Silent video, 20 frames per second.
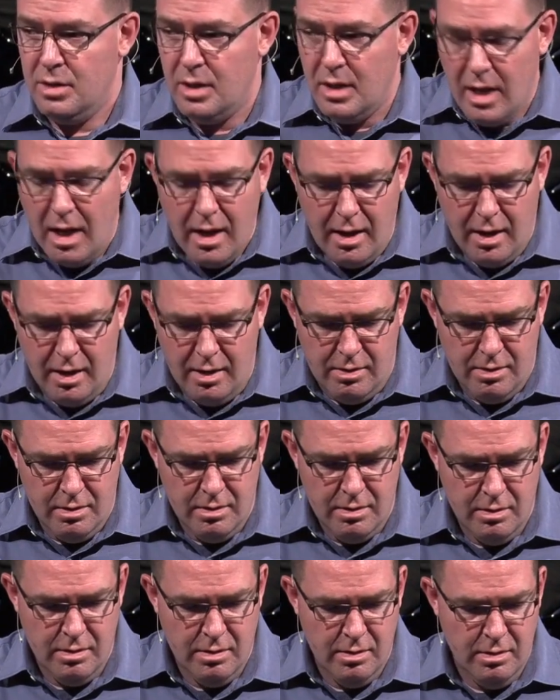to God
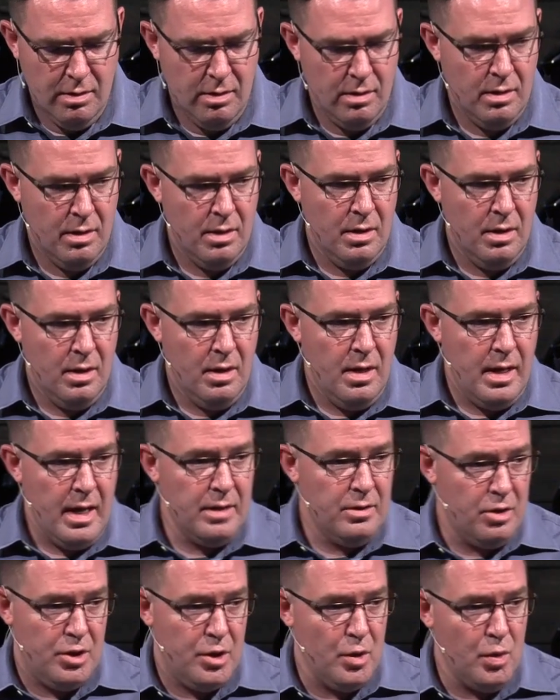
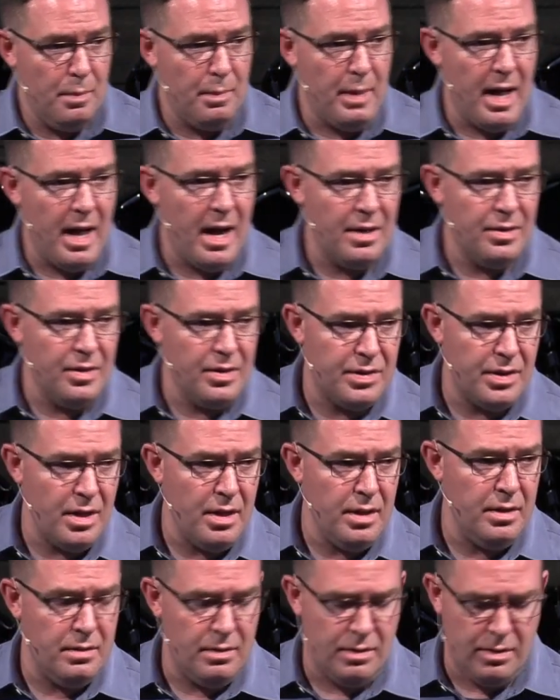and to do it behind the
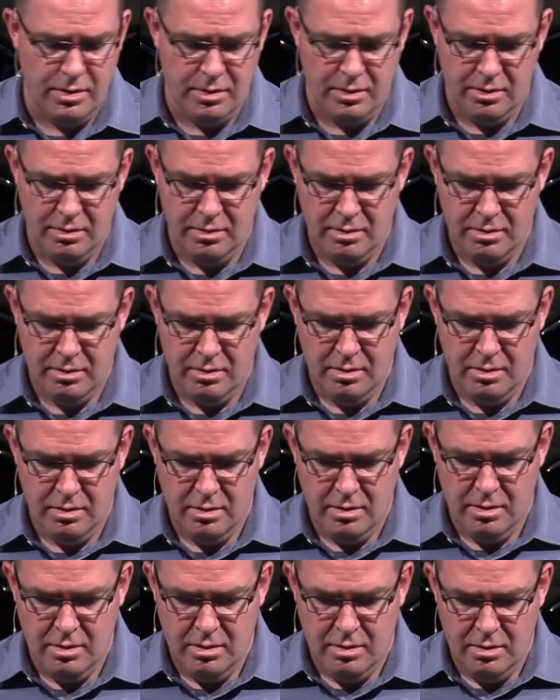scenes.
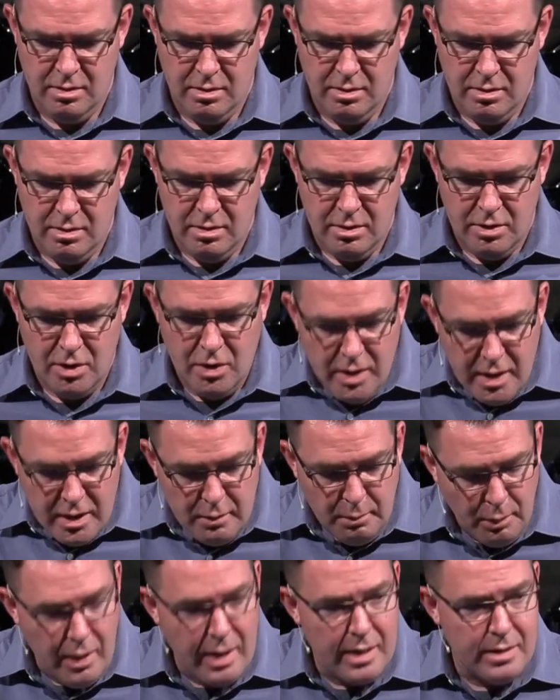You
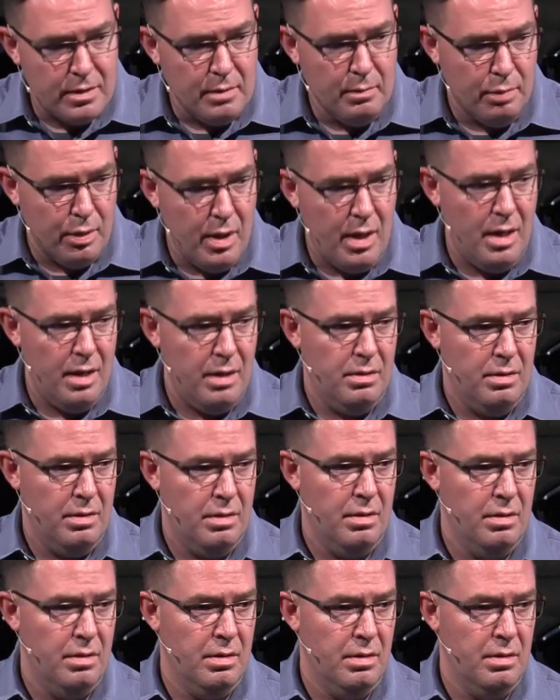need to bring some bread.
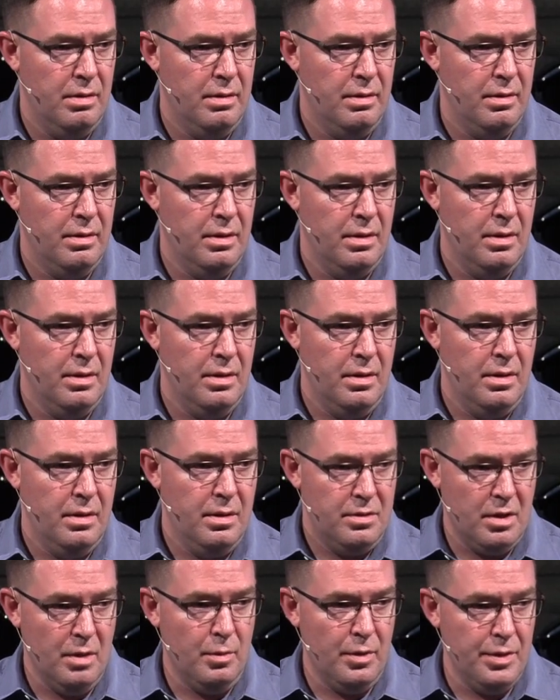
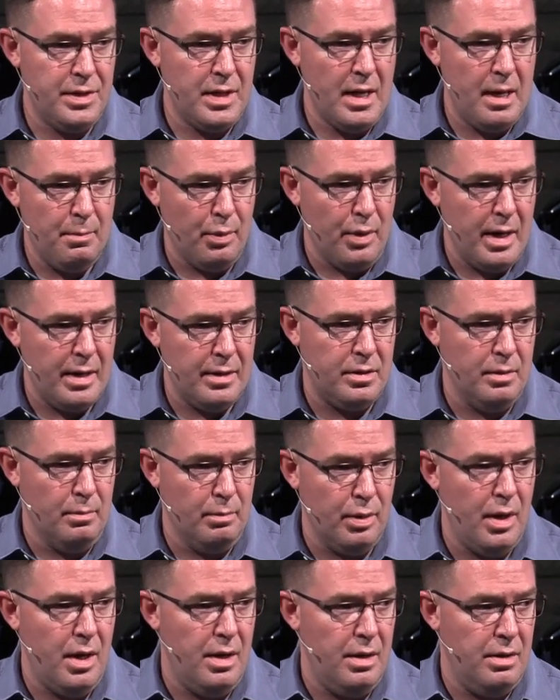Someone say, bring
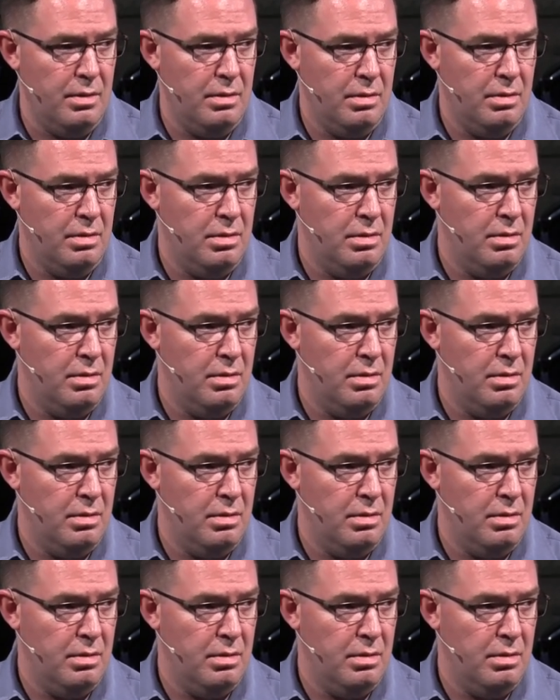some bread.